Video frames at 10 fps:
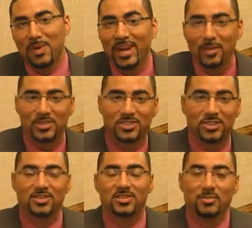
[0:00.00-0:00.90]
My name is
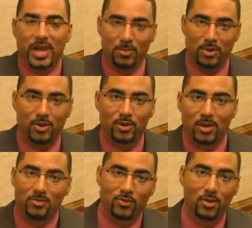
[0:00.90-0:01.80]
Justin Bamberg.
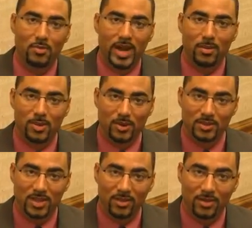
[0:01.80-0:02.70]
I'm from
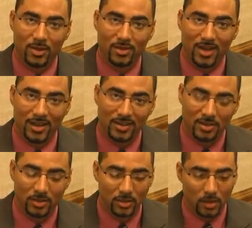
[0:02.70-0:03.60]
Bamberg, South Carolina.